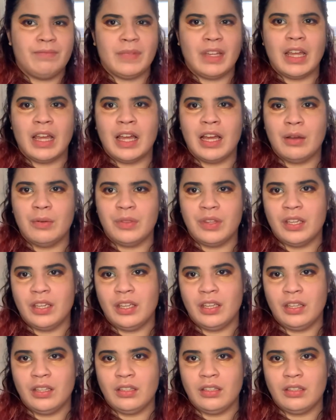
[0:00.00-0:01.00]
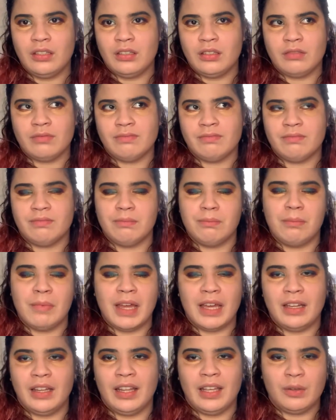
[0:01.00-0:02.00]
how they
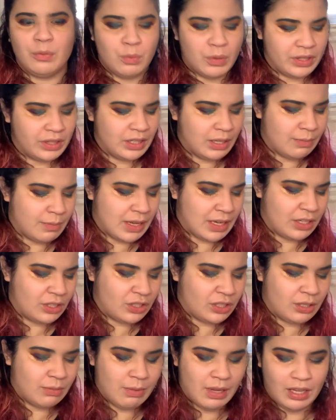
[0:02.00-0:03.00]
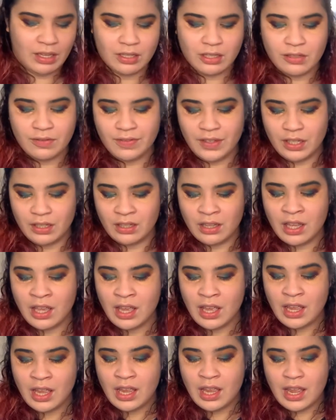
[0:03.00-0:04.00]
like what they manage to make us feel.
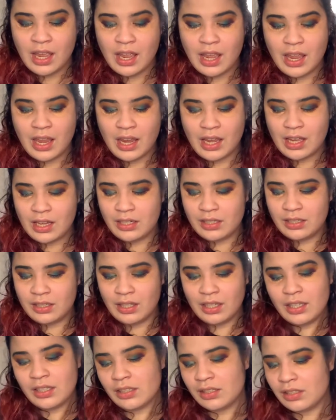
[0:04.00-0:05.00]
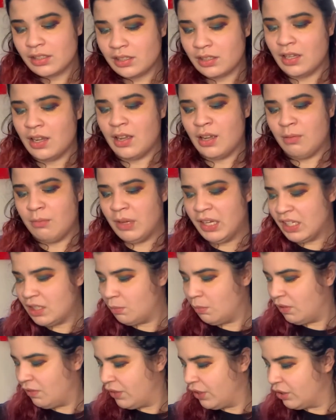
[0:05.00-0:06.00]
And this makes
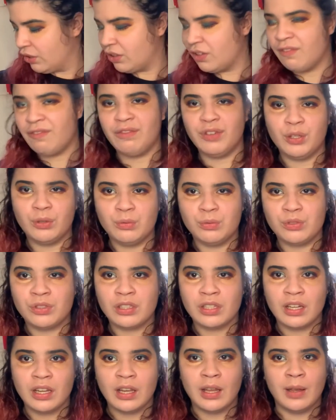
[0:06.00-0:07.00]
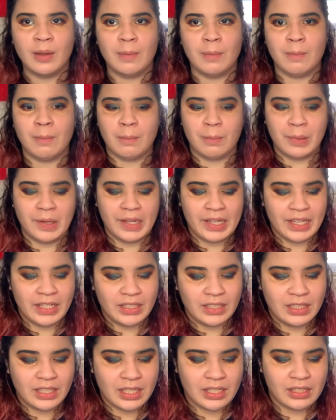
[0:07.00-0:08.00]
me feel confused,
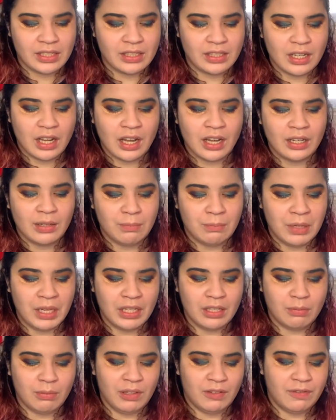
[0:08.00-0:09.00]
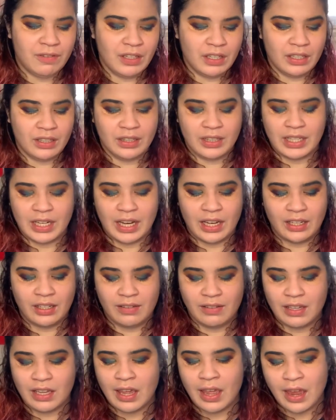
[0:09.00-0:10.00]
but does not make me feel that I
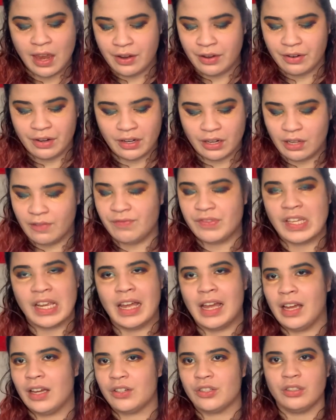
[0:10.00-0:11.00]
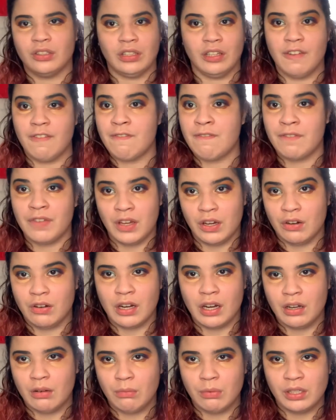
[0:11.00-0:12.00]
care enough to actually figure
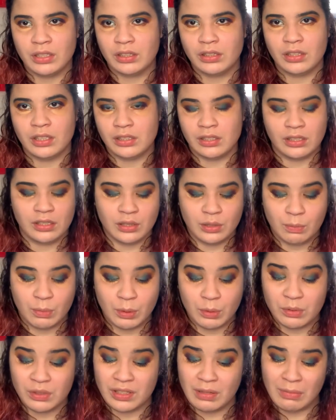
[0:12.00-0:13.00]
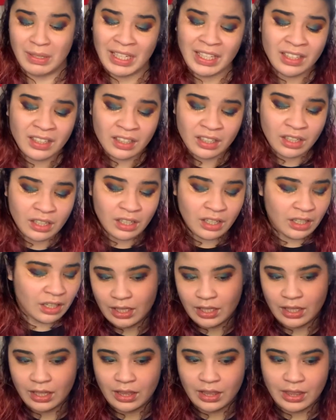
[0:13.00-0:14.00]
out what this is supposed to mean.
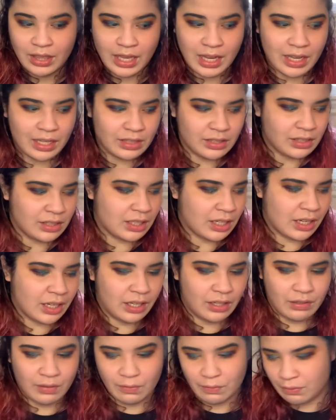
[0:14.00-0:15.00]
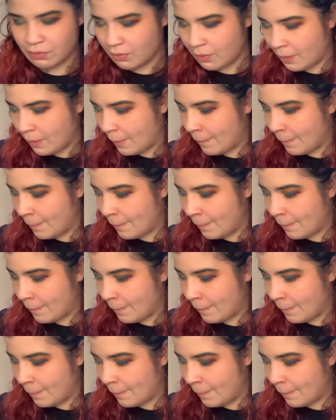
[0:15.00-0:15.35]
That's kind of